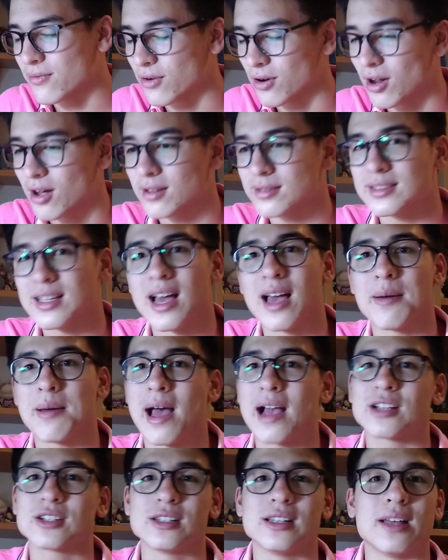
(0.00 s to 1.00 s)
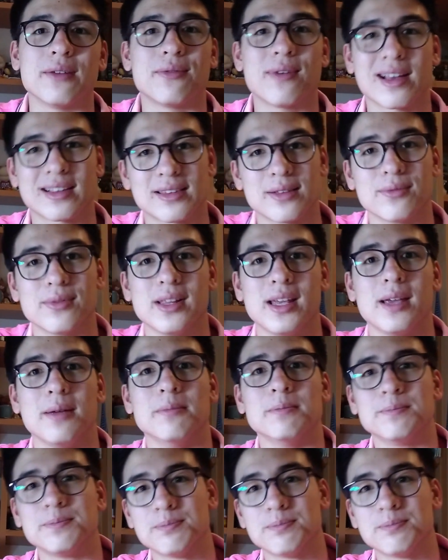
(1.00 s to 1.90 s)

for a long time actually effectively